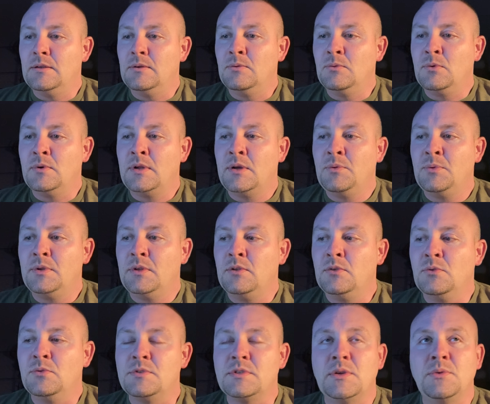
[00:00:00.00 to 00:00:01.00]
what I would
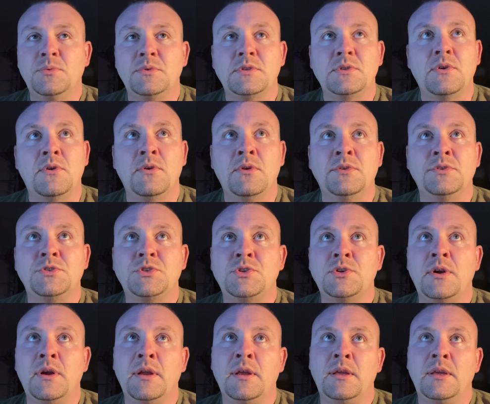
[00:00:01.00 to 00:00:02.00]
do is I would start on a
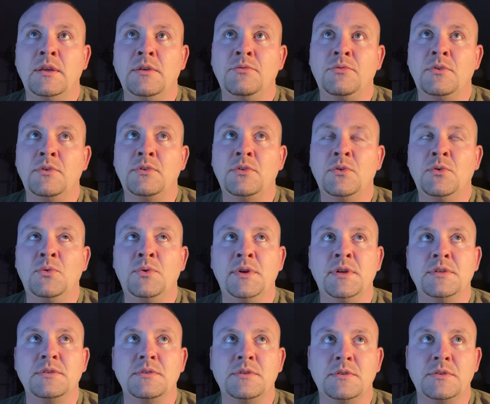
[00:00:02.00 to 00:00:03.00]
straight key for two
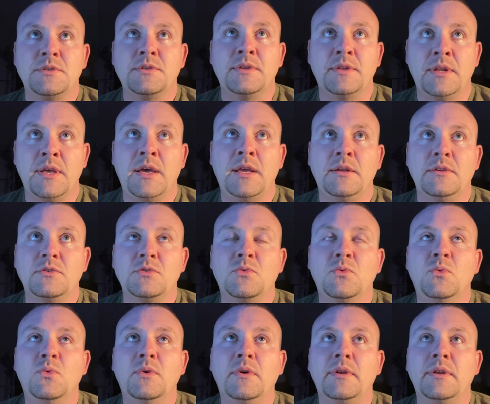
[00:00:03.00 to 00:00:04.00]
reasons, and that is
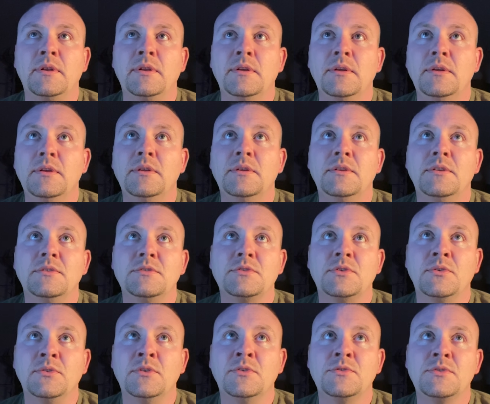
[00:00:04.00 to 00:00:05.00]
one,
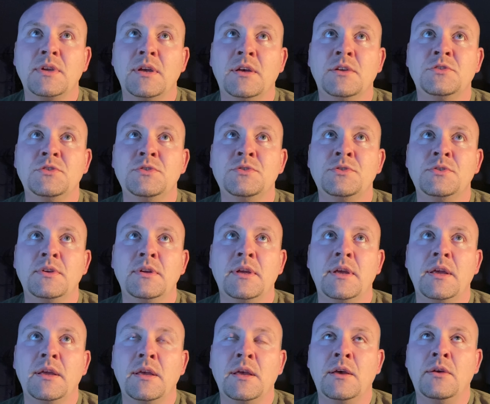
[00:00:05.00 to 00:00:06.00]
so those guys usually
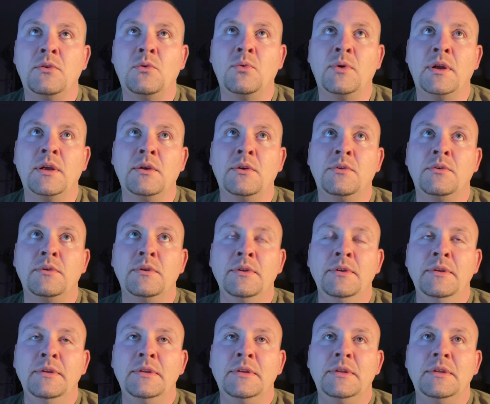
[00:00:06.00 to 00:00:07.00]
hang out around
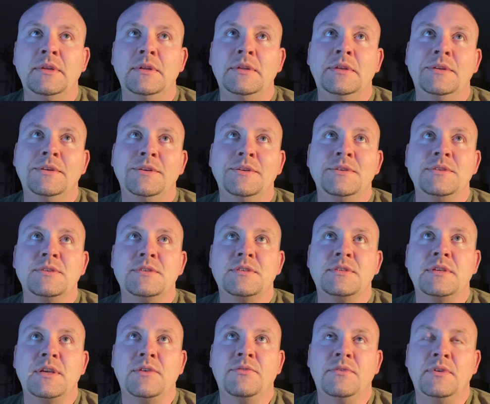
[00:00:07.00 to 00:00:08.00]

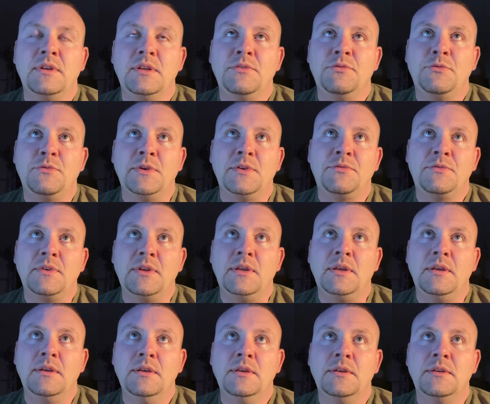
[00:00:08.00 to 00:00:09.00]

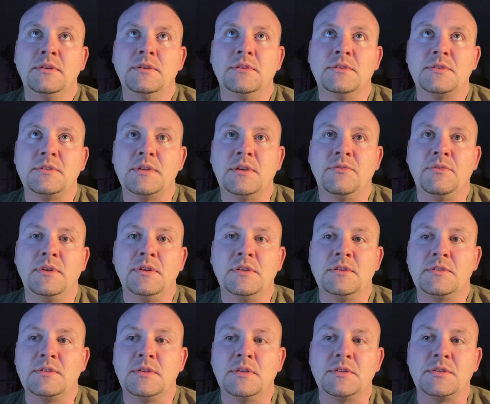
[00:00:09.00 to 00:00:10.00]
70-50 to
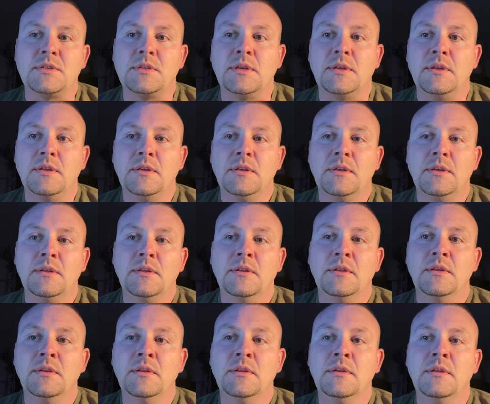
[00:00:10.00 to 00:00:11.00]
70-60,
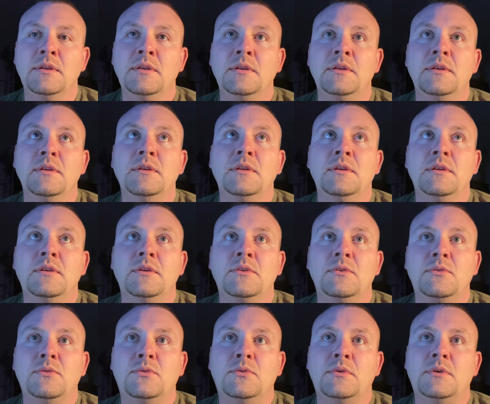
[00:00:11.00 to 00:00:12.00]

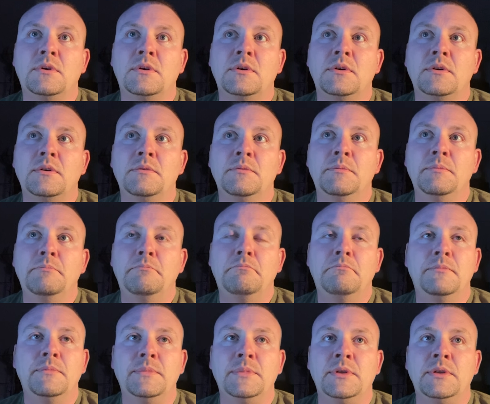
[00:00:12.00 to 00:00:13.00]
or
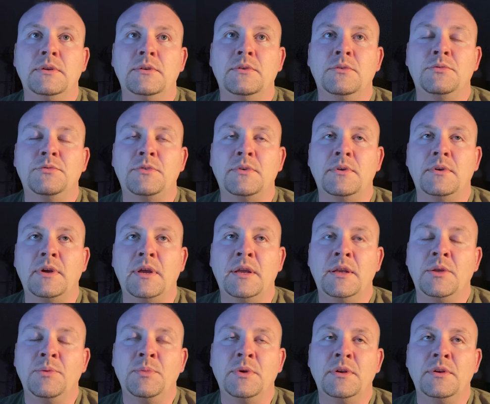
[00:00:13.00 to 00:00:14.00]
for
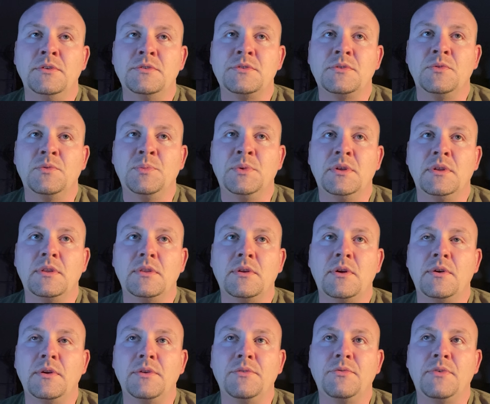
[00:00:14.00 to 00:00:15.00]
80 meters it would be
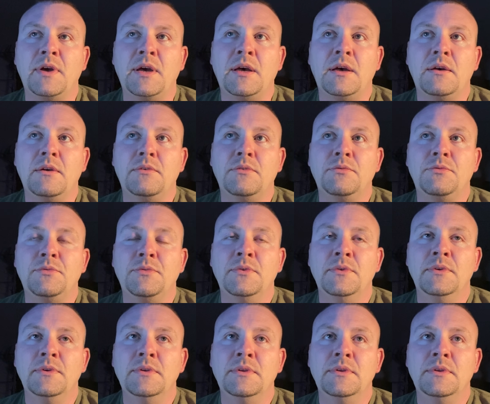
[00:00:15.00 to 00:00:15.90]
35